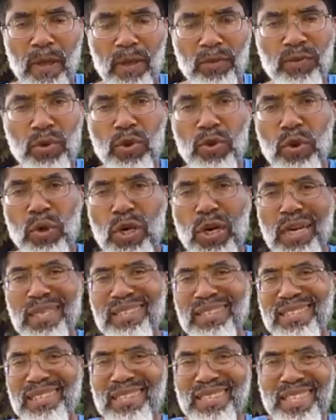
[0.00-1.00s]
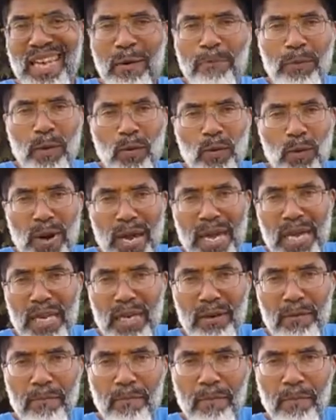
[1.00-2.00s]
So you couldn't separate
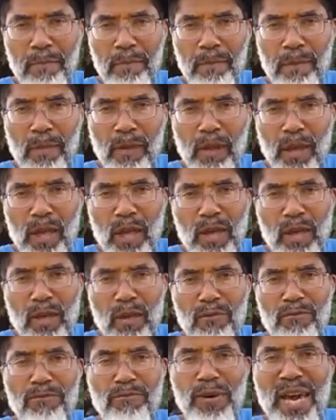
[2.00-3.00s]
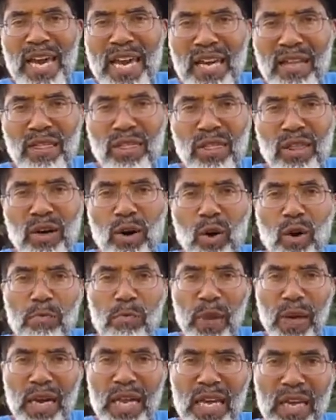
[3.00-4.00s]
faith or
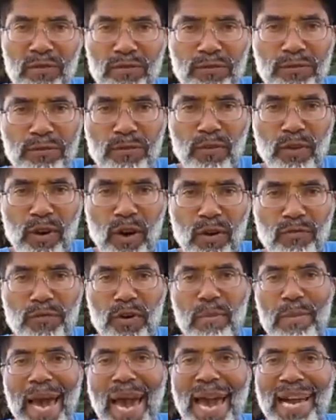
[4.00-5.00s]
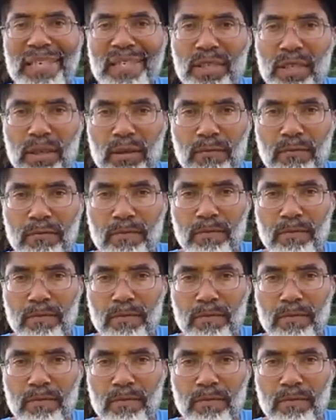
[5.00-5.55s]
belief from action.